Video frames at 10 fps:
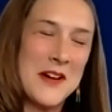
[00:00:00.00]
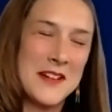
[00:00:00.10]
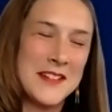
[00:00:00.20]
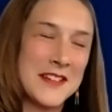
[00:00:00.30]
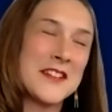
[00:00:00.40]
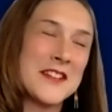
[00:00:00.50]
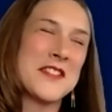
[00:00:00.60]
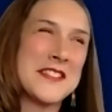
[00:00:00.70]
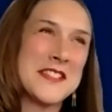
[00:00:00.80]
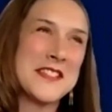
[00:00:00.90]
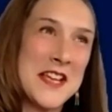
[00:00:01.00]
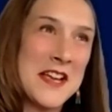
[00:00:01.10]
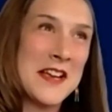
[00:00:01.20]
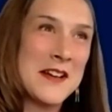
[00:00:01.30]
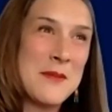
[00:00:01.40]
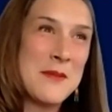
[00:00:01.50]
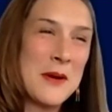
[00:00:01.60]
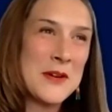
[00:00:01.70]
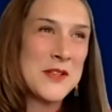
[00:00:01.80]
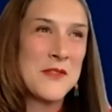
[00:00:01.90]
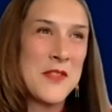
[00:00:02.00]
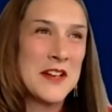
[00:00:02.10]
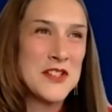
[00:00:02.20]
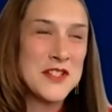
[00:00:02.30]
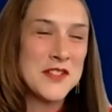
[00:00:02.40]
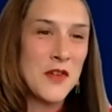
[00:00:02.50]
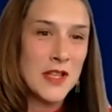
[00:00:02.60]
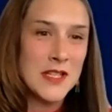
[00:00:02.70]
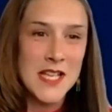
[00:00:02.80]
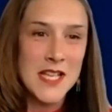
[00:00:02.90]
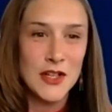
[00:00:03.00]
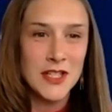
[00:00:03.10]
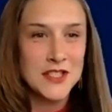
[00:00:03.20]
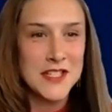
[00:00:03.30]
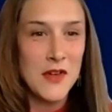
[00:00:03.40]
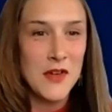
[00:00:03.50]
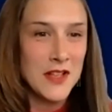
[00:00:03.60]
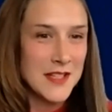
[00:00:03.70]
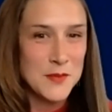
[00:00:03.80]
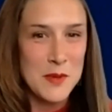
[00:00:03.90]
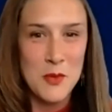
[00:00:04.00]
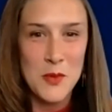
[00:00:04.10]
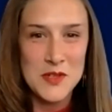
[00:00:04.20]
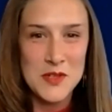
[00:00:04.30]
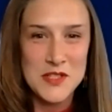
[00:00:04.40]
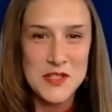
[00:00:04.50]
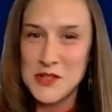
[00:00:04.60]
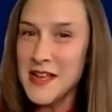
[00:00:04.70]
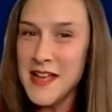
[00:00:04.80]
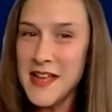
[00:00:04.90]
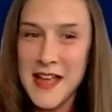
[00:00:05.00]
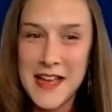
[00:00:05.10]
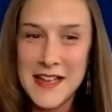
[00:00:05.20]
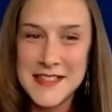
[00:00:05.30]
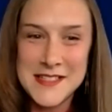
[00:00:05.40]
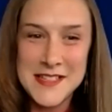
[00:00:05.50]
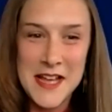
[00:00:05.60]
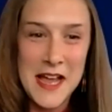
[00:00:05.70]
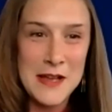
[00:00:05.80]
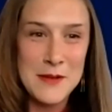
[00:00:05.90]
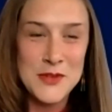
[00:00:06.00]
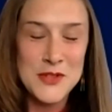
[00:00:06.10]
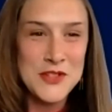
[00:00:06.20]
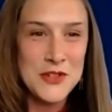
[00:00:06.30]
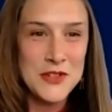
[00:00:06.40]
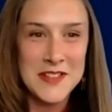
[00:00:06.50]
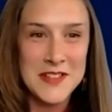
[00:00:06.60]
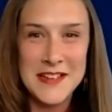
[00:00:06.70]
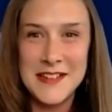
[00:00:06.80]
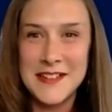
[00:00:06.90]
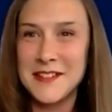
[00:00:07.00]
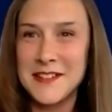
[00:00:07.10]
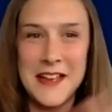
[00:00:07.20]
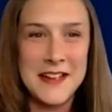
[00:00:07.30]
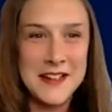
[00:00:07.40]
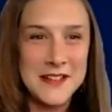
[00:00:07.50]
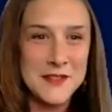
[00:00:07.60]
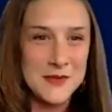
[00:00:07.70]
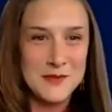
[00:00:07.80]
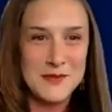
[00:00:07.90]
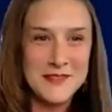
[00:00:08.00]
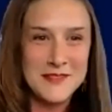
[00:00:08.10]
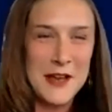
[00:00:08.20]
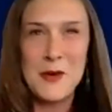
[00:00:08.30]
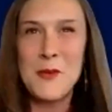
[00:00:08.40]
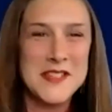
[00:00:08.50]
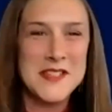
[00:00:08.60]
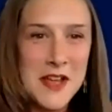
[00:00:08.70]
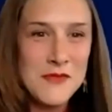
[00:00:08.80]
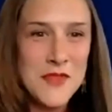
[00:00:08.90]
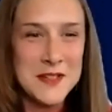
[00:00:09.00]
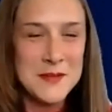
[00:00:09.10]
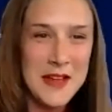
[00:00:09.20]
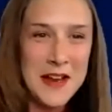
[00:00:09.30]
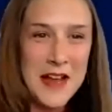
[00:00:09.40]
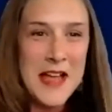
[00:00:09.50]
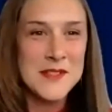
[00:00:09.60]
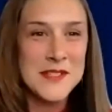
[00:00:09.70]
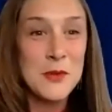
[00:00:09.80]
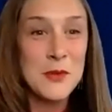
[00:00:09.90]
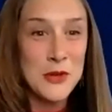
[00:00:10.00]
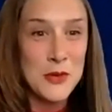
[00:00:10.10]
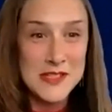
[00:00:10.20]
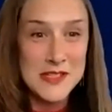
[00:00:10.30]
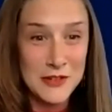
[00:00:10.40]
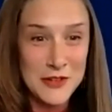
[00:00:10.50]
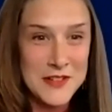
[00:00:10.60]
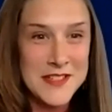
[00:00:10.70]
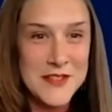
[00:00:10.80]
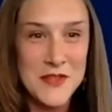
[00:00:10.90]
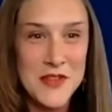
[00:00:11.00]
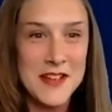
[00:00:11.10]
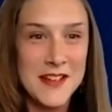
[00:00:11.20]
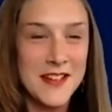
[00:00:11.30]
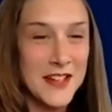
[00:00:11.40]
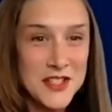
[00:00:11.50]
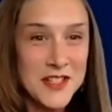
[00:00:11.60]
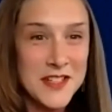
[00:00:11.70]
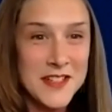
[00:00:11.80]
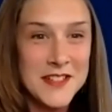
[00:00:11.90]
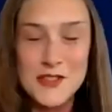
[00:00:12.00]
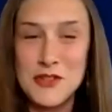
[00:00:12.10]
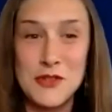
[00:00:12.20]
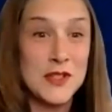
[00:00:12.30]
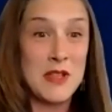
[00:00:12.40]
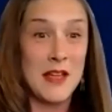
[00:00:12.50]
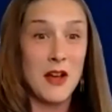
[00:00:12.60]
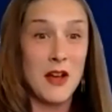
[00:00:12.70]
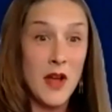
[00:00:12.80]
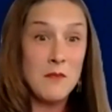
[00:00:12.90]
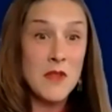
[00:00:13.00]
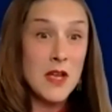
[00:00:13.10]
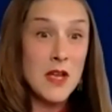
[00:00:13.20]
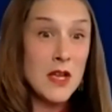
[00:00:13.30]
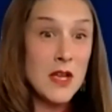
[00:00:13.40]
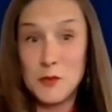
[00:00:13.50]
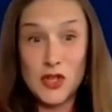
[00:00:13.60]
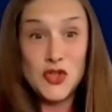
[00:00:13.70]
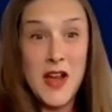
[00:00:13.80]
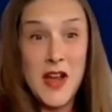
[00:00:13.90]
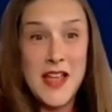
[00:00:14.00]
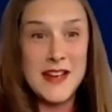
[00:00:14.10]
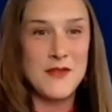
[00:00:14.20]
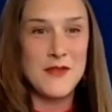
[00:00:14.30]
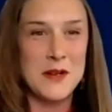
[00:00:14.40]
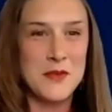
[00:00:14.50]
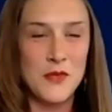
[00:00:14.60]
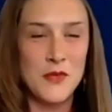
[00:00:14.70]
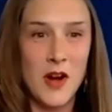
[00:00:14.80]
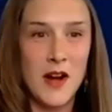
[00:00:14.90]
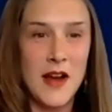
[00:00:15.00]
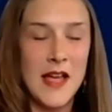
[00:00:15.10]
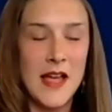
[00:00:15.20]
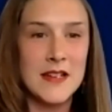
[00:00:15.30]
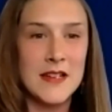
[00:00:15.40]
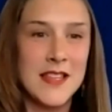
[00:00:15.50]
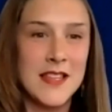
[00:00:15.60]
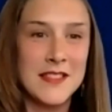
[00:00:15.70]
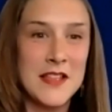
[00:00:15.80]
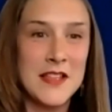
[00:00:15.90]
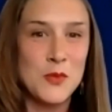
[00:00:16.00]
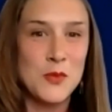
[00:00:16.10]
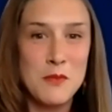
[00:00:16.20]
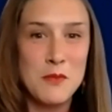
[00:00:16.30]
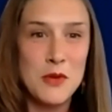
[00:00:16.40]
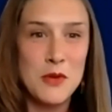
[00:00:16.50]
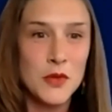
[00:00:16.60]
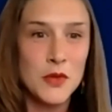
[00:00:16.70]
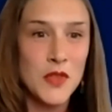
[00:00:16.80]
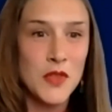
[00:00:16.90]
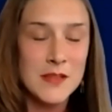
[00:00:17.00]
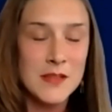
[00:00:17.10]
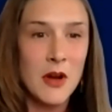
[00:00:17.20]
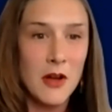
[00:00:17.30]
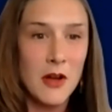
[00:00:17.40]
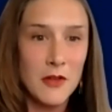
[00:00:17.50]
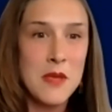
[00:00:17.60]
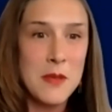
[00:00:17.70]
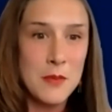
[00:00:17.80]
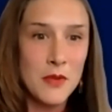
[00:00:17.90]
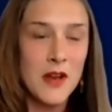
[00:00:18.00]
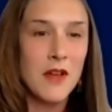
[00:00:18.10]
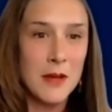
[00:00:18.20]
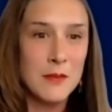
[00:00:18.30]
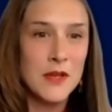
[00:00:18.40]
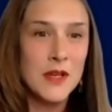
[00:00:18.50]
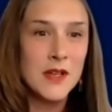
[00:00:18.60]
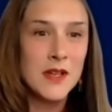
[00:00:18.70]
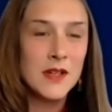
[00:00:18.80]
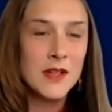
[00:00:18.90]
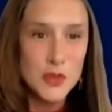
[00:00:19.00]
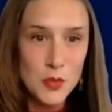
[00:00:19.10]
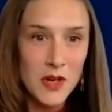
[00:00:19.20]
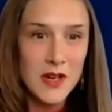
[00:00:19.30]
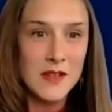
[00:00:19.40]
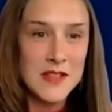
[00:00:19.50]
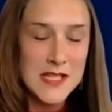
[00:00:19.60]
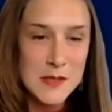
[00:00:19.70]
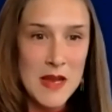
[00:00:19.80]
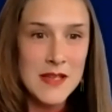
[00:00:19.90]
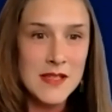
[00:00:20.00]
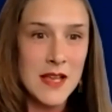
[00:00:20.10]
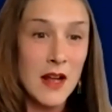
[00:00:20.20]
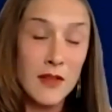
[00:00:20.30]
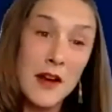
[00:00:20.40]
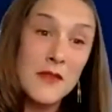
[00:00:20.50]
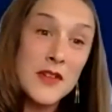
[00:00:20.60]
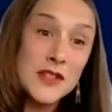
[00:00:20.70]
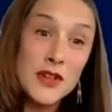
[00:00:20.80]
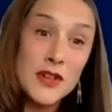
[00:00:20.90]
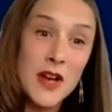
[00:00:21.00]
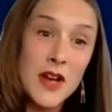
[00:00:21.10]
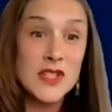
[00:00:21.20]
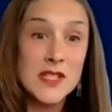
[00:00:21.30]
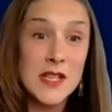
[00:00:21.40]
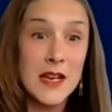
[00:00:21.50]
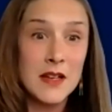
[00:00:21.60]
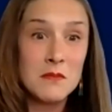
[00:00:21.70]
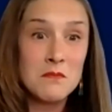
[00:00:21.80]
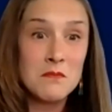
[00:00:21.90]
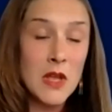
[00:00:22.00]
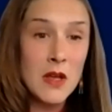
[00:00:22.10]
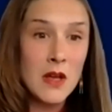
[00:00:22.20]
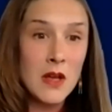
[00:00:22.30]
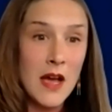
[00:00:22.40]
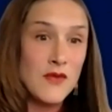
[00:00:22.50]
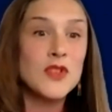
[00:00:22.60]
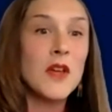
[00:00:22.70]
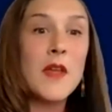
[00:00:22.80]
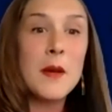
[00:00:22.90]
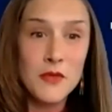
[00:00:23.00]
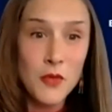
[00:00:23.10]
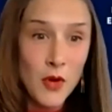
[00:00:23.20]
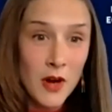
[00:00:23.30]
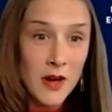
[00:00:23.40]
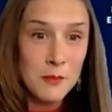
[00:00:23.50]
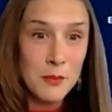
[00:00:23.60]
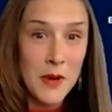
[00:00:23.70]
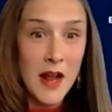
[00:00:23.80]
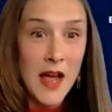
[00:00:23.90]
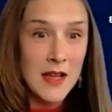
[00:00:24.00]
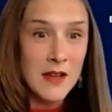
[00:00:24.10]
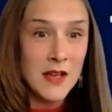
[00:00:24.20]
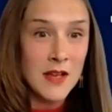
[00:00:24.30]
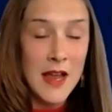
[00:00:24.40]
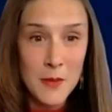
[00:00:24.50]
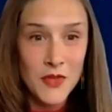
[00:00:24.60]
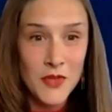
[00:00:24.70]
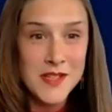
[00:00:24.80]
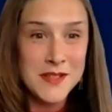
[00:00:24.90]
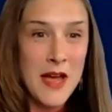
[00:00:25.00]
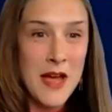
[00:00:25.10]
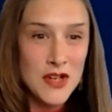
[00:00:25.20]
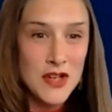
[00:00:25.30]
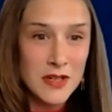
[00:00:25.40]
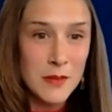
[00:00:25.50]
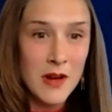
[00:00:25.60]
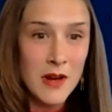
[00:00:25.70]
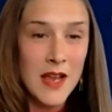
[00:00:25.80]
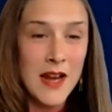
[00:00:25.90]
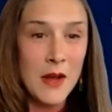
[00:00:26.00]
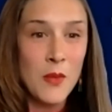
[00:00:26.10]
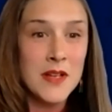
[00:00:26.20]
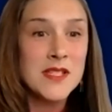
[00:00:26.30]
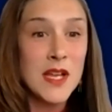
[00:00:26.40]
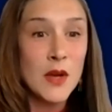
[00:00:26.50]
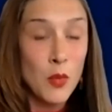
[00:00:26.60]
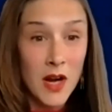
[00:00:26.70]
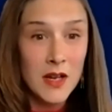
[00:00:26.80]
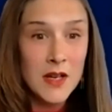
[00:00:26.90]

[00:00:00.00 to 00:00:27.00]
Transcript: Katja likes to say about herself that she's a volunteer. She volunteers people what to do. And I am certainly like, I don't want to say a victim. Like I am someone who has learned via Katja to just be like, okay, I'm just going to try it. Never done it before. And I think that that's one of the beautiful things about all of the people that have come to work in this space, that a lot of us are kind of just like, I've never done that before, but I care about this. I'm passionate about it and I want to see it work.